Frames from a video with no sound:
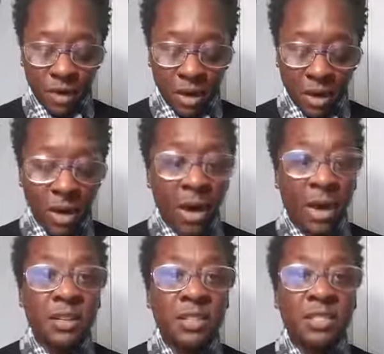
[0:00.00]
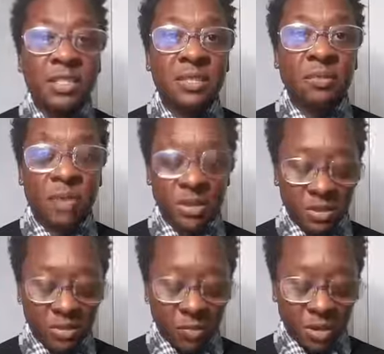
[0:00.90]
uh, under the system of
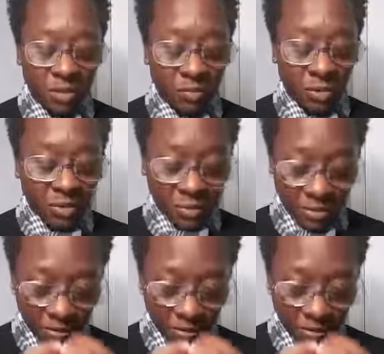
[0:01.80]
racism and white supremacy.